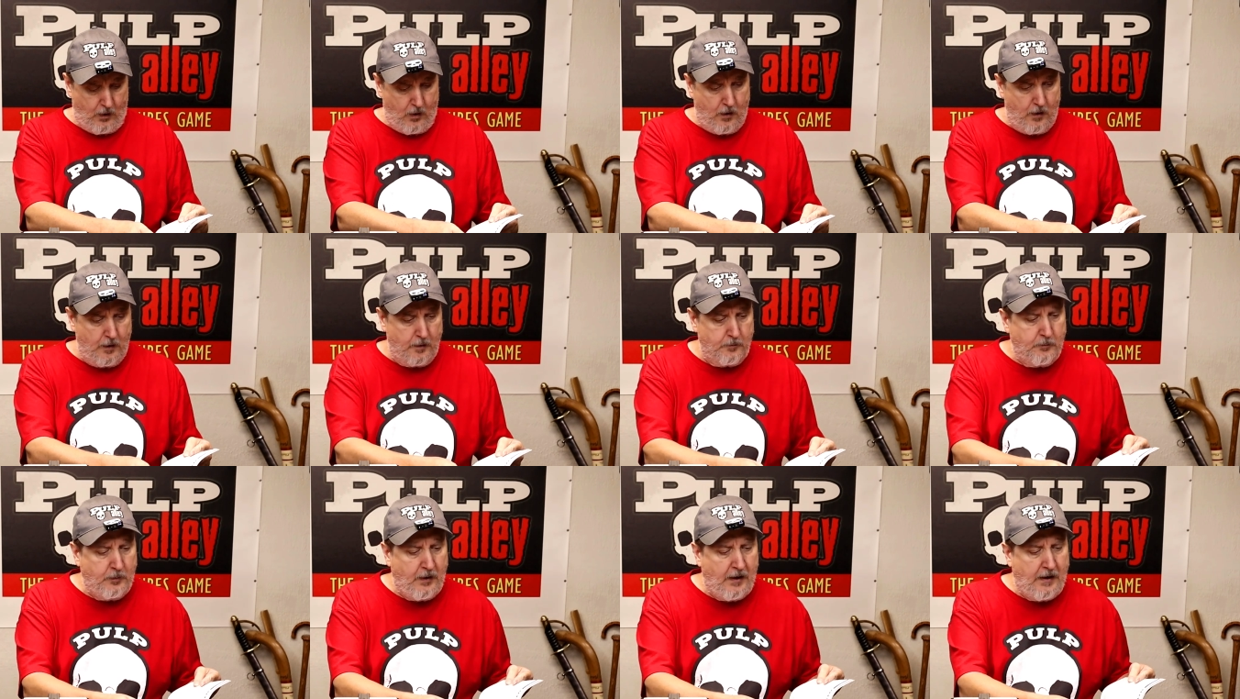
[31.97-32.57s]

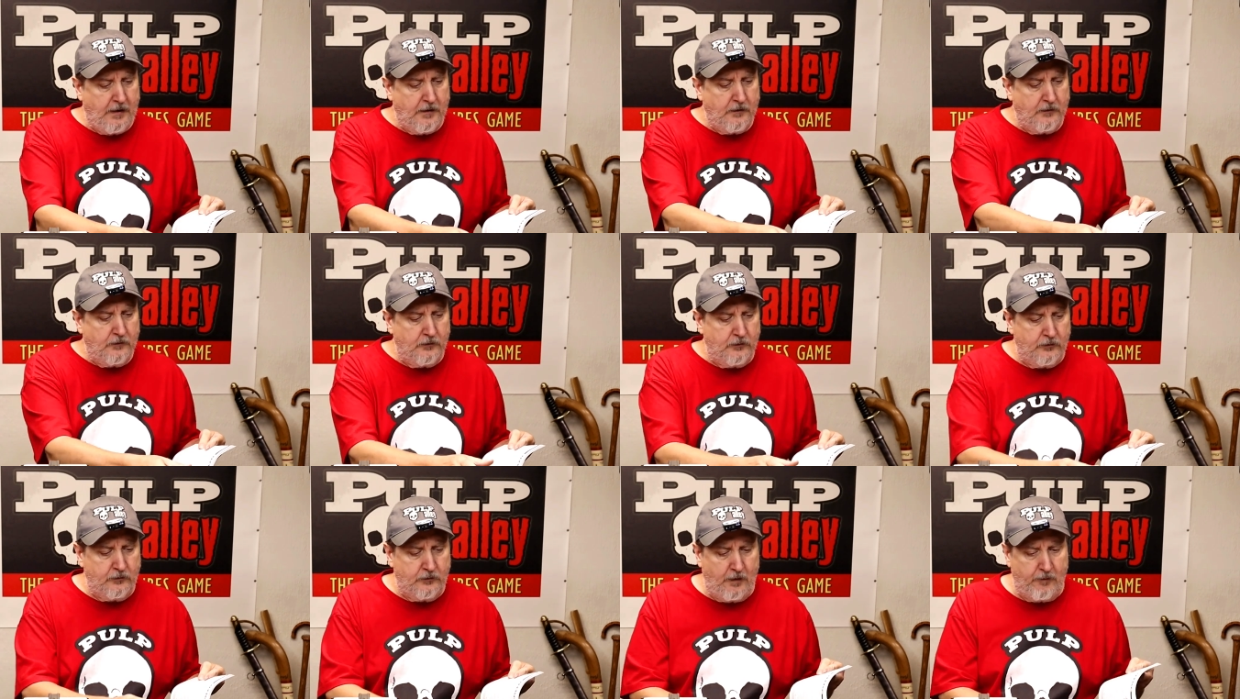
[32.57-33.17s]
on
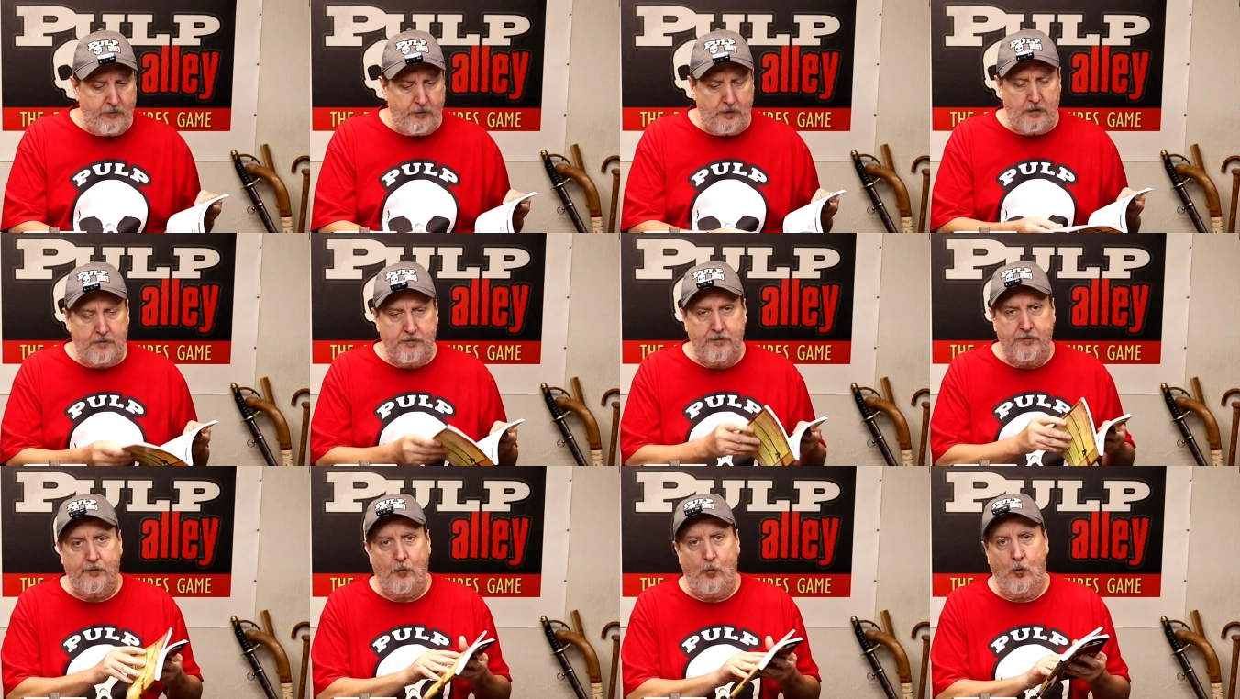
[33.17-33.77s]
page
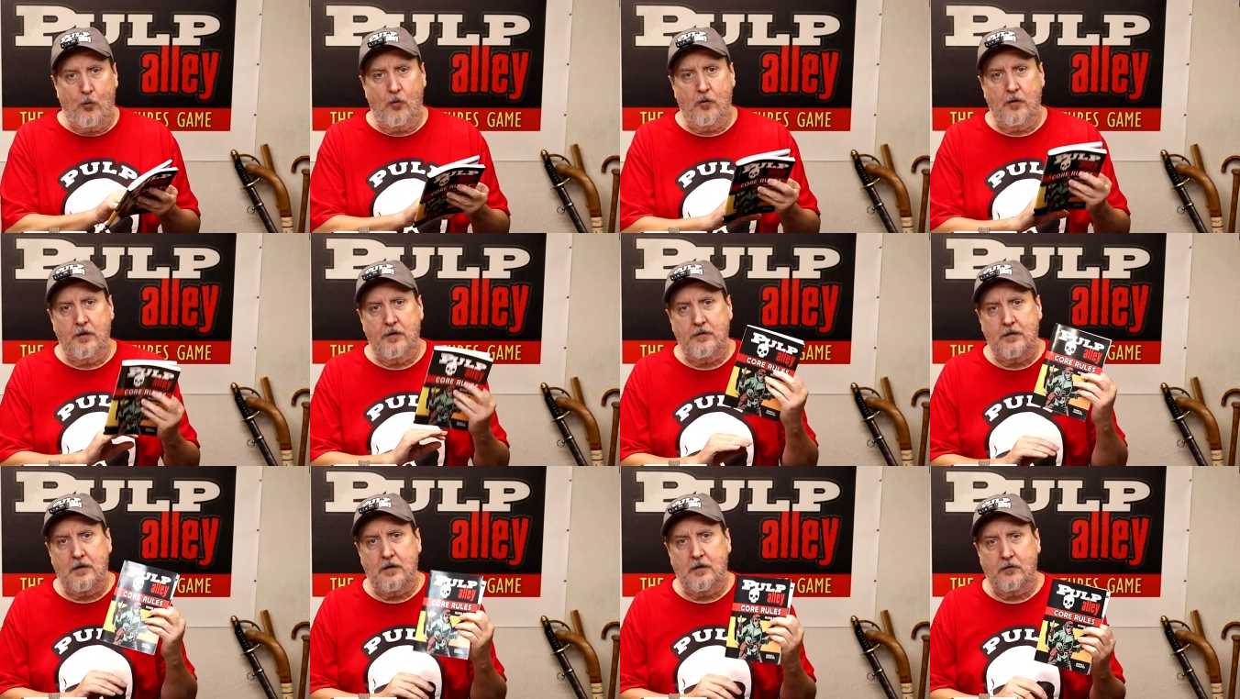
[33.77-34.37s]
74
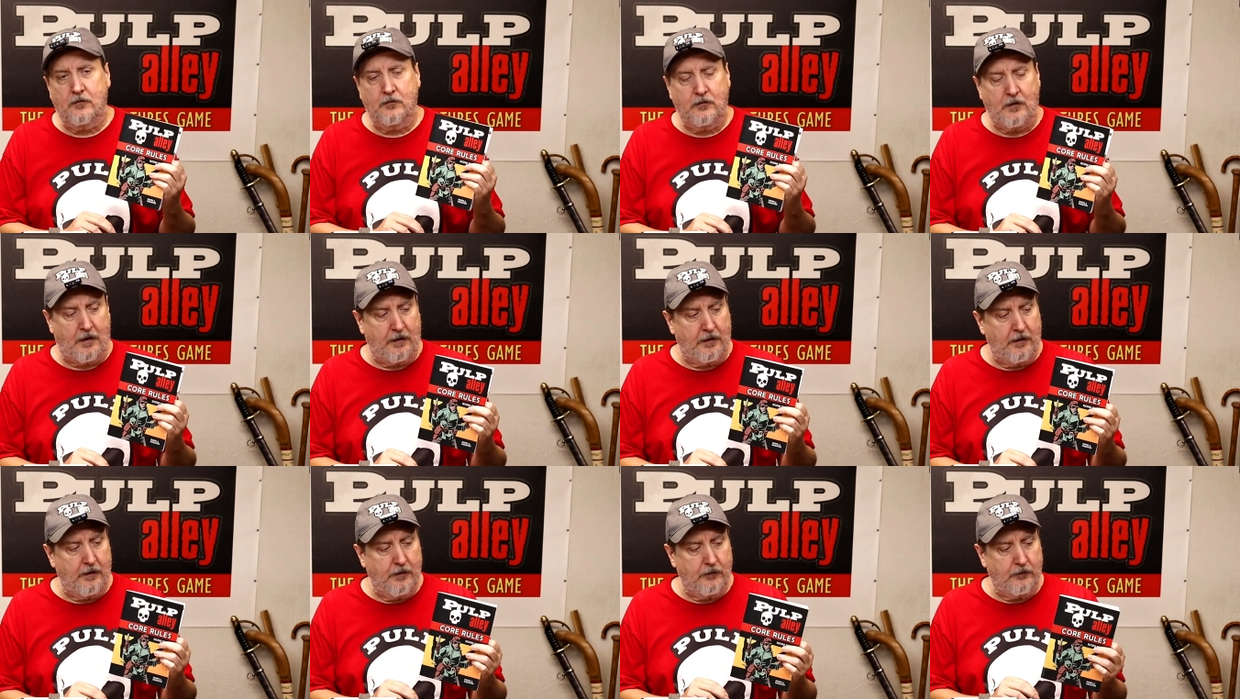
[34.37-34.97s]
in the
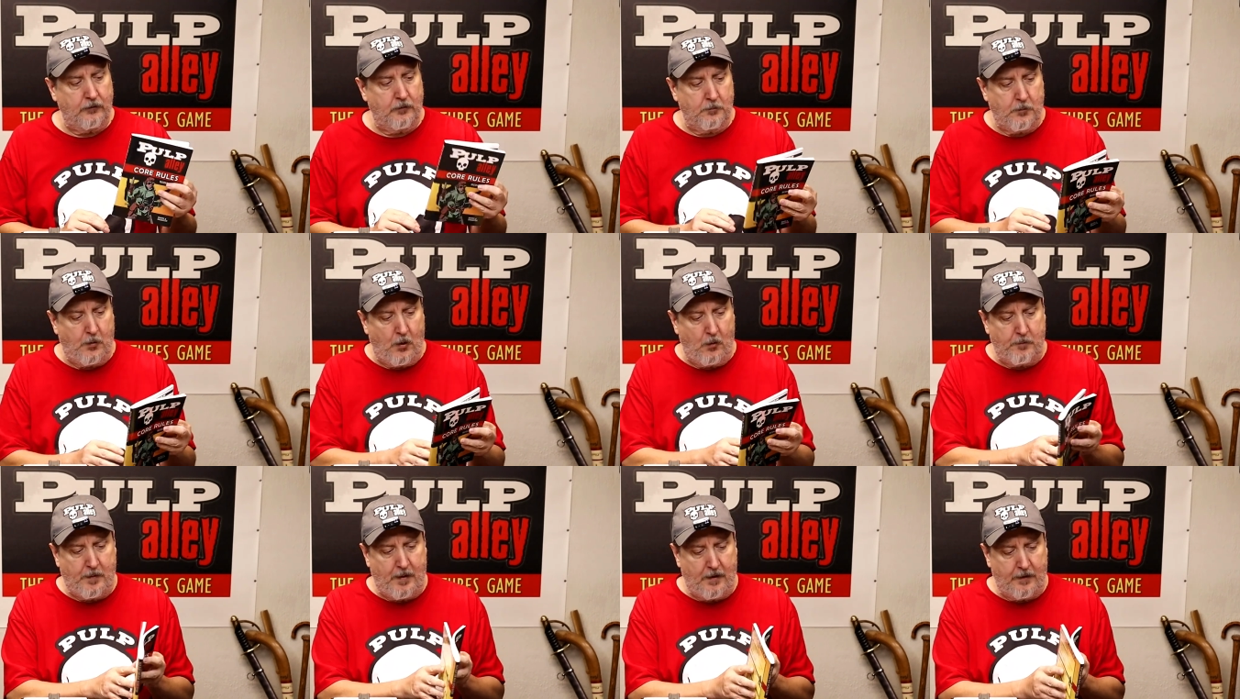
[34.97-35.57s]
second edition
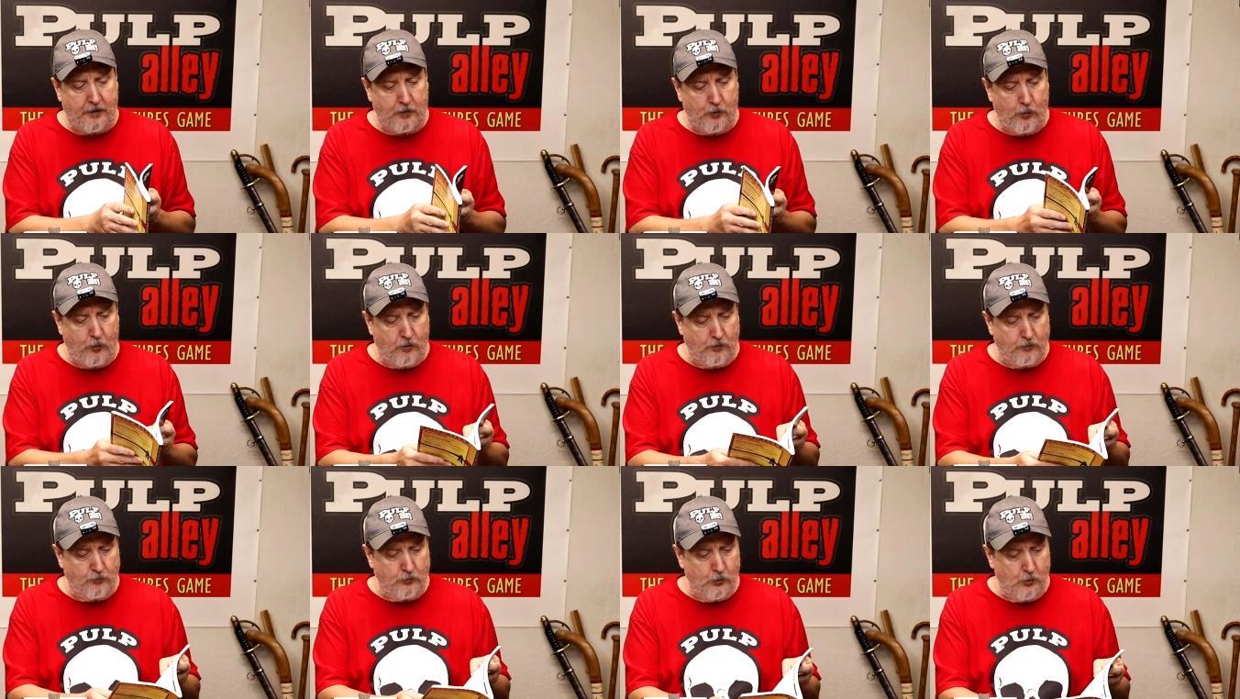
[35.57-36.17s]
Pulp Alley
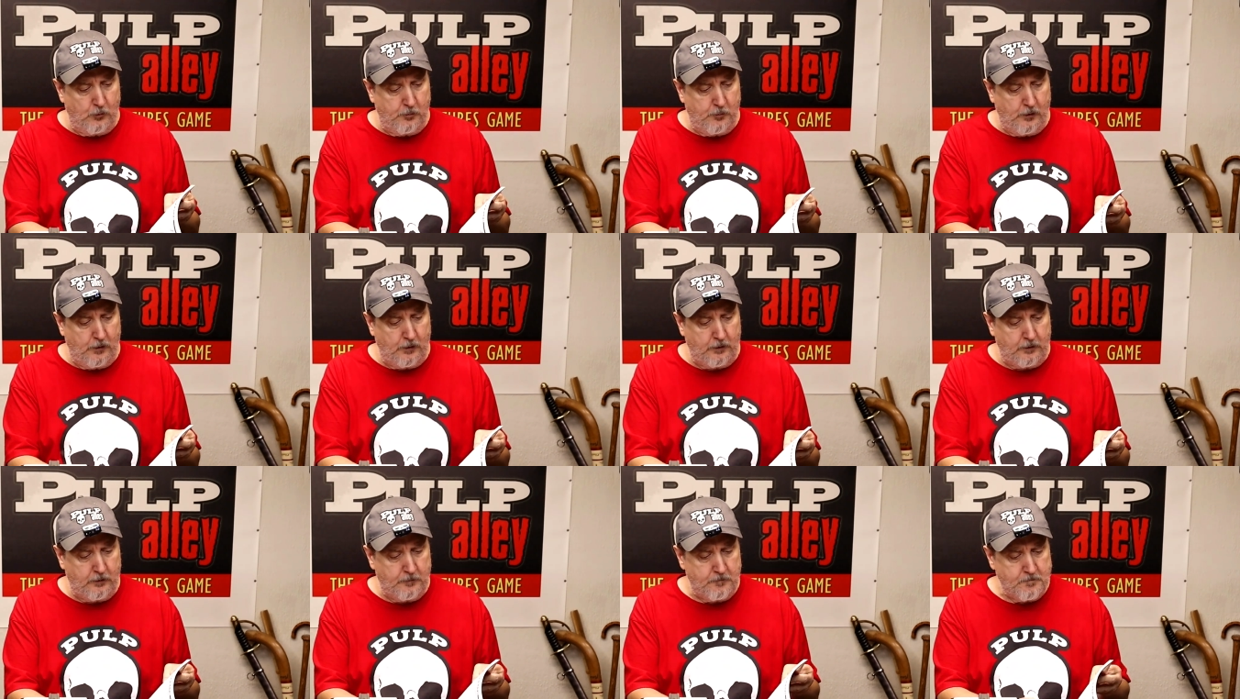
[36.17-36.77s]
Core
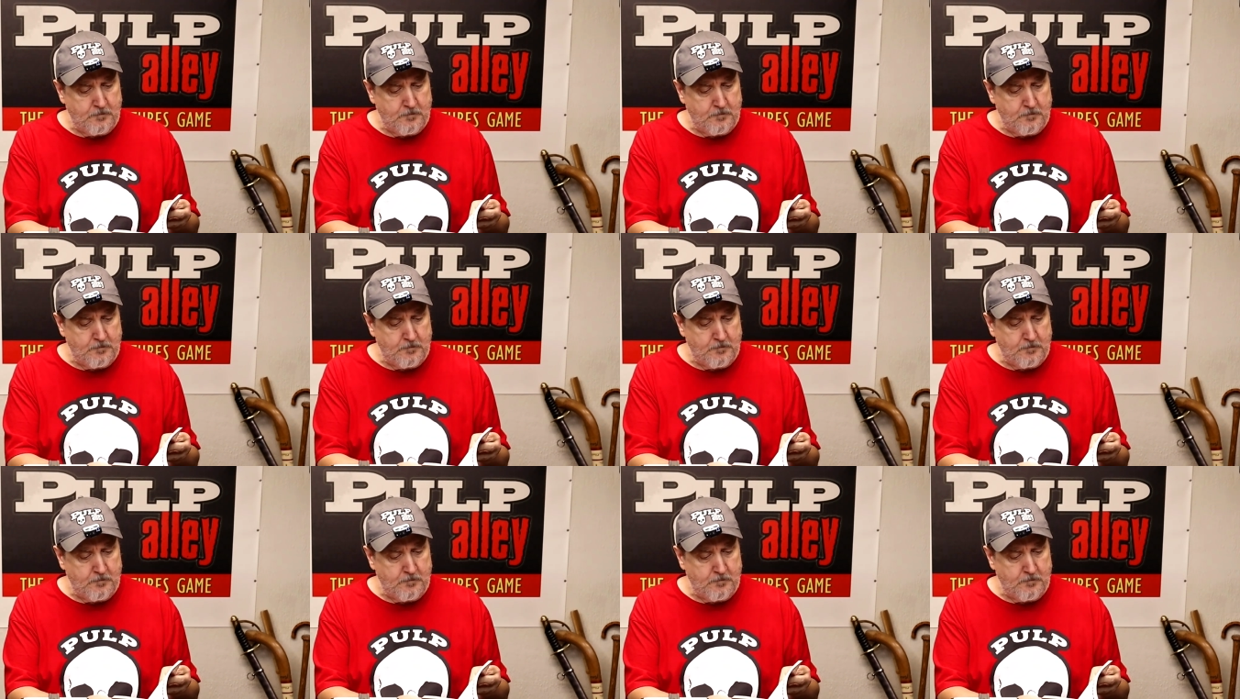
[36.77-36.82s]
Rulebook.